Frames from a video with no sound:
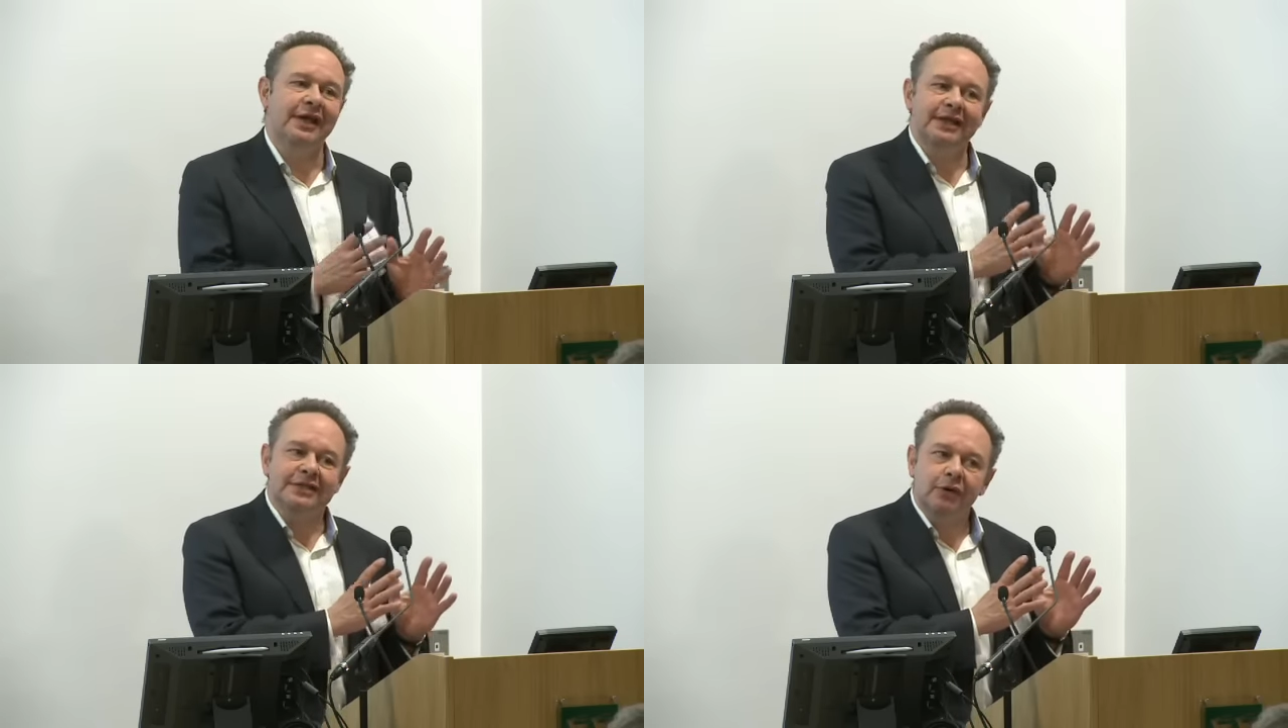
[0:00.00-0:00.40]

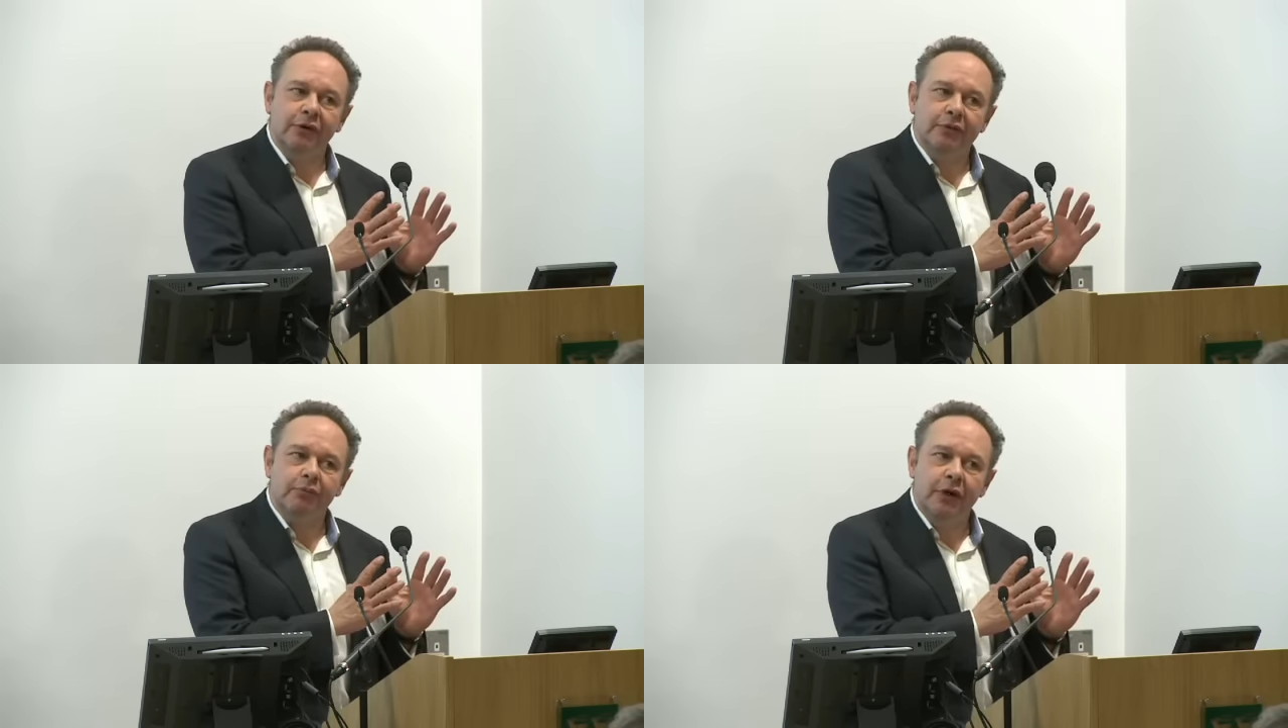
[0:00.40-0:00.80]
it's
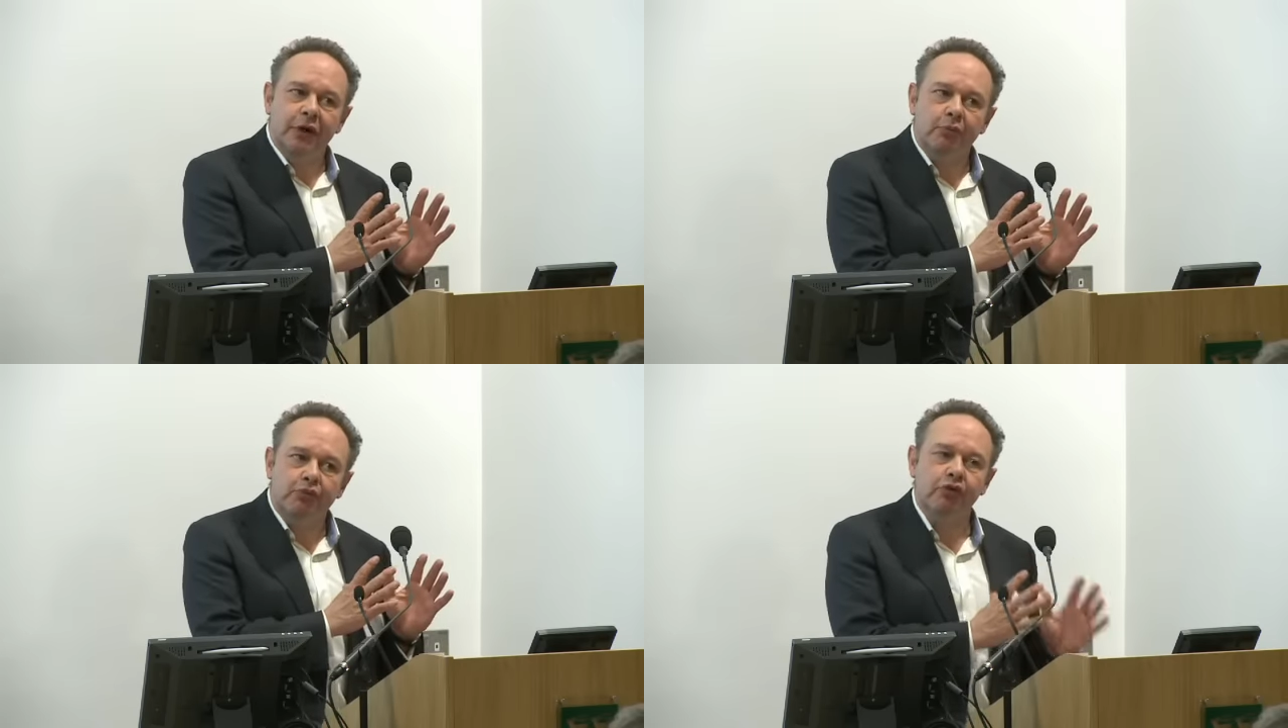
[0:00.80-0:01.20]
not an
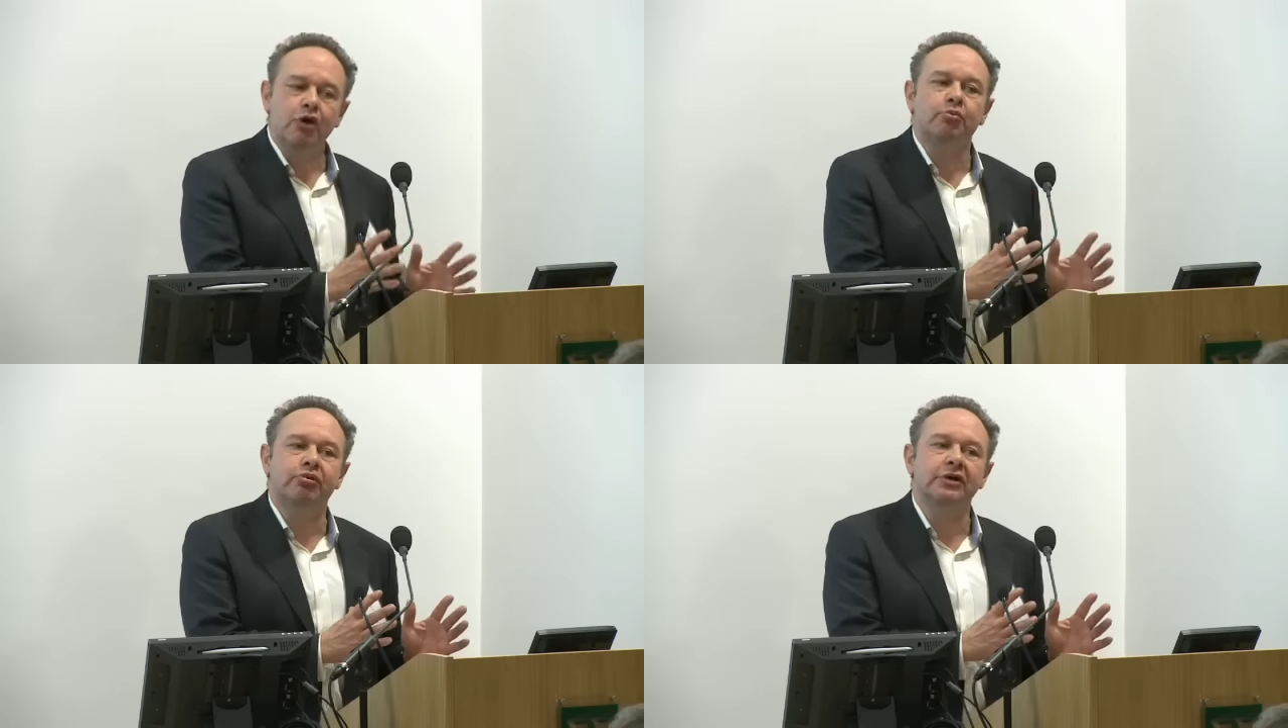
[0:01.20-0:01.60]

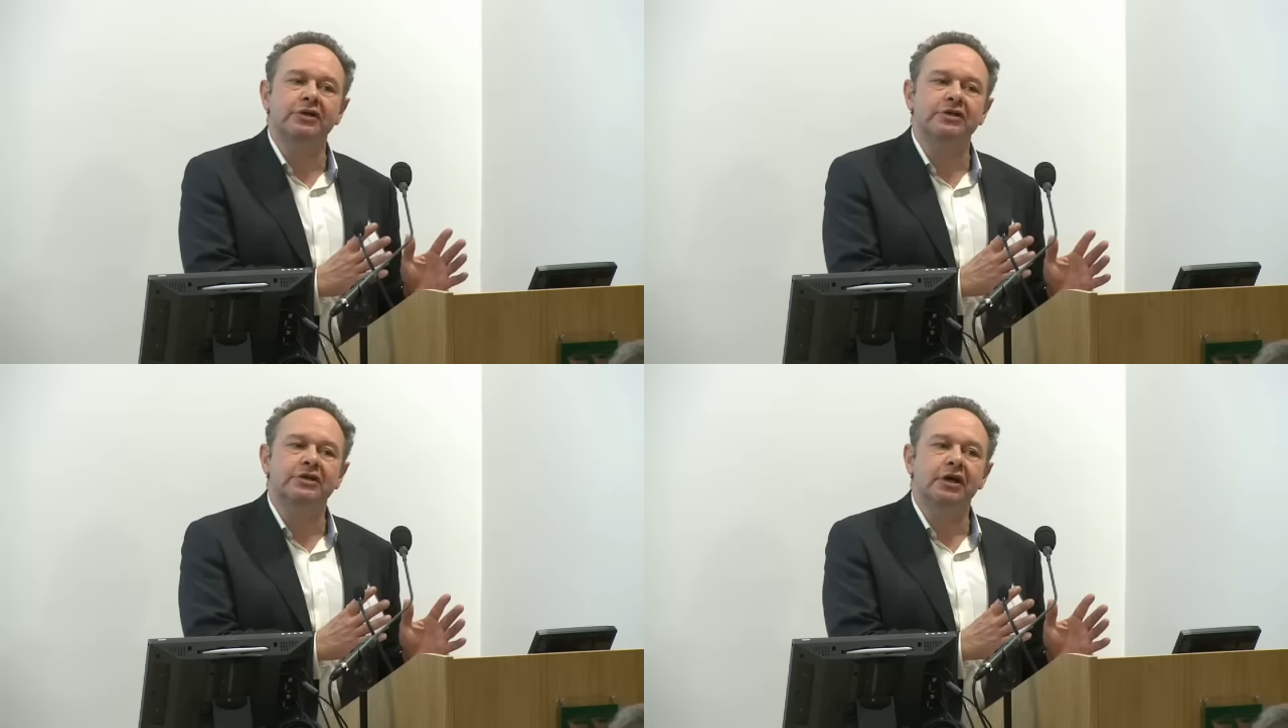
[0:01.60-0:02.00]

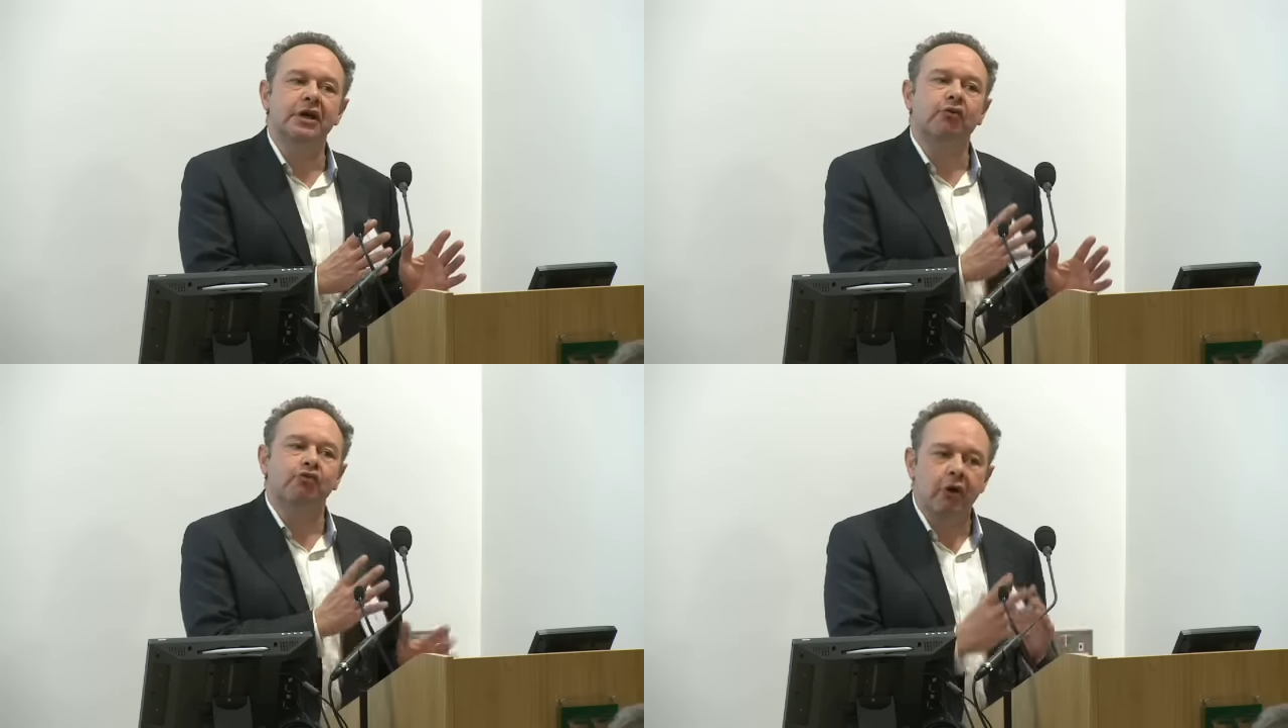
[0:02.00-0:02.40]
appropriate
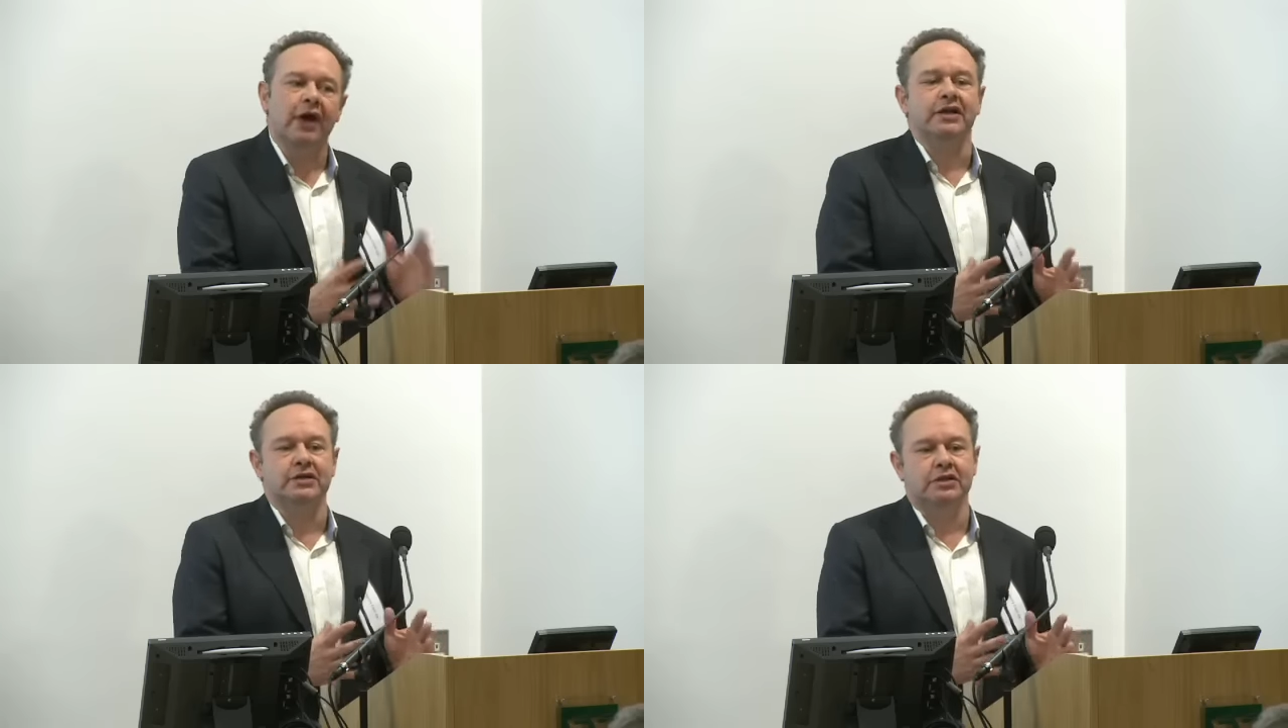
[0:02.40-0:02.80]

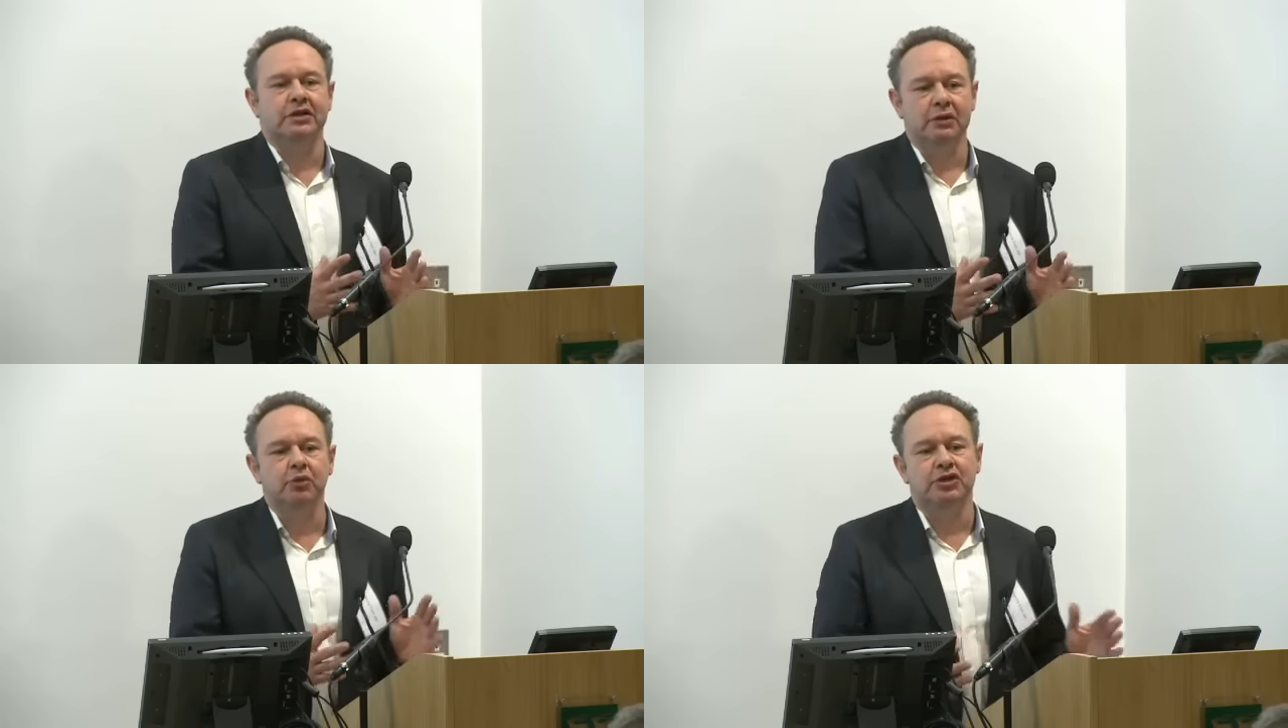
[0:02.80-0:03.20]
right
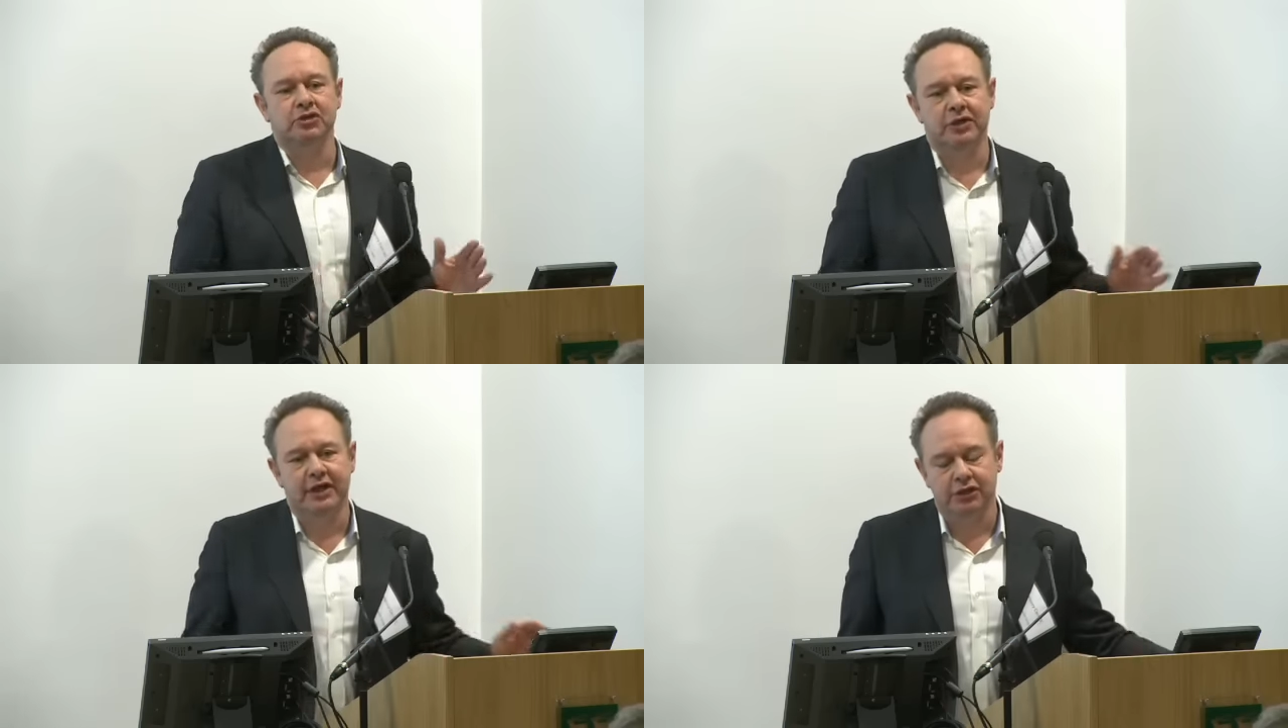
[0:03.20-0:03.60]
in which
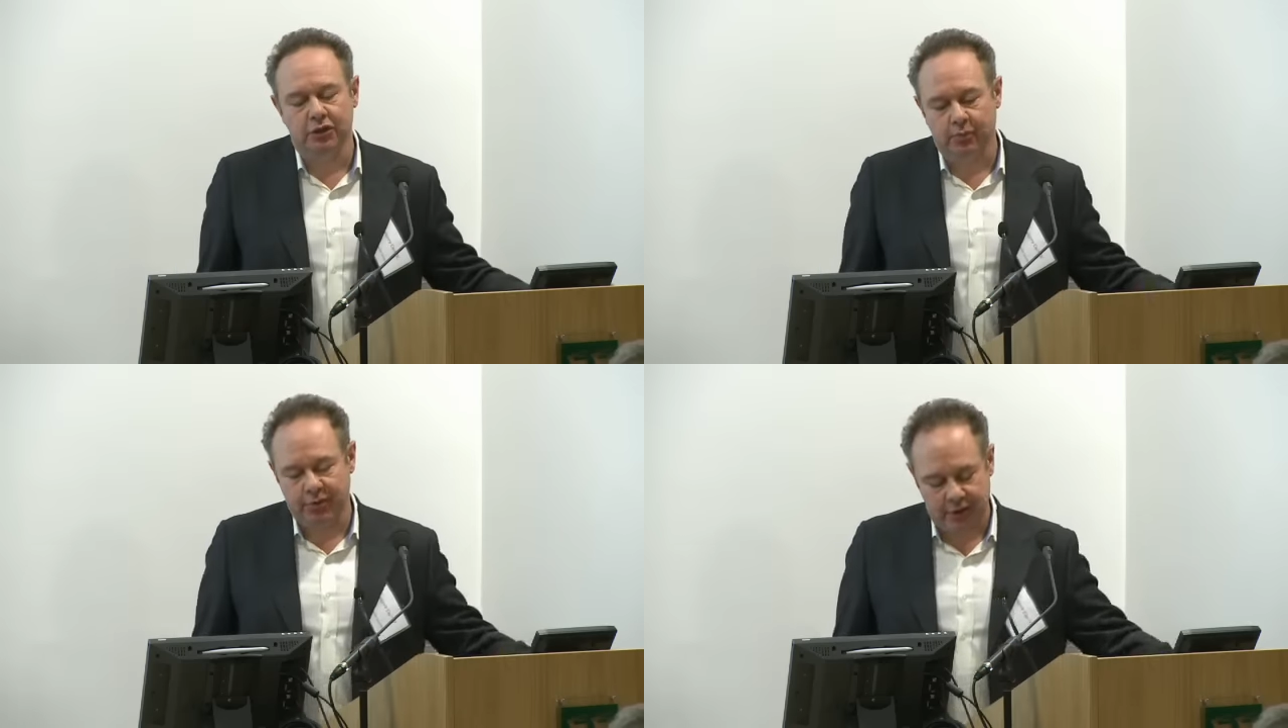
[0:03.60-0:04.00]
to allege
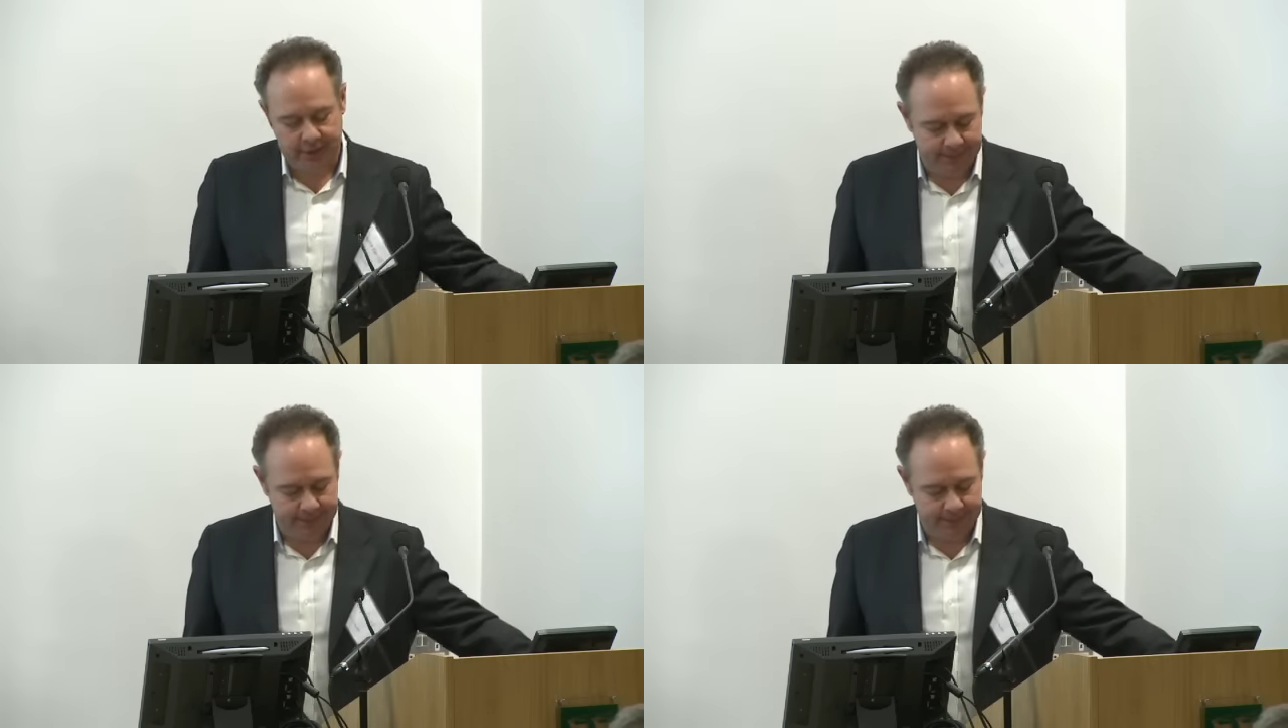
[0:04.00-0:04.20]
copying.